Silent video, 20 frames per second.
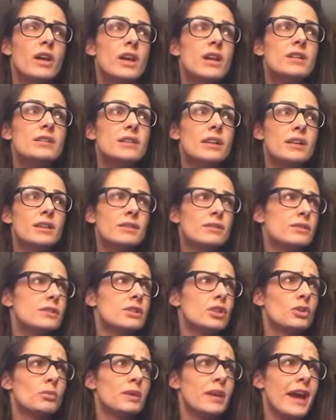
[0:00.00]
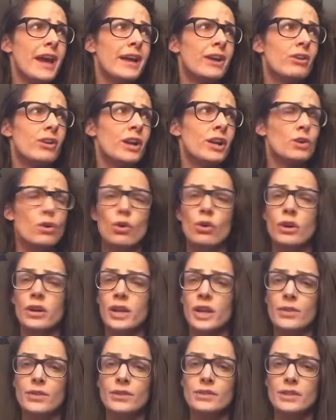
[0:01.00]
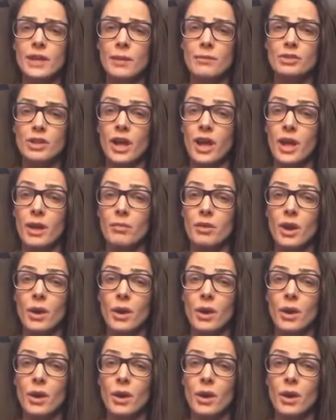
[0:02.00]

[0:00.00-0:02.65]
he's gonna still be angry and horny at the same time,